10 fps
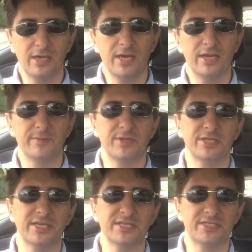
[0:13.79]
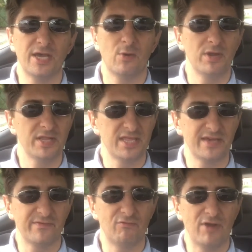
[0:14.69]
and I'm going to test out one of the
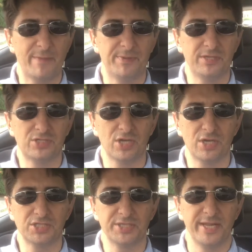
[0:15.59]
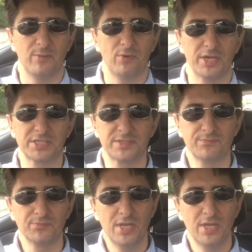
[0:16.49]
other rapid charging networks.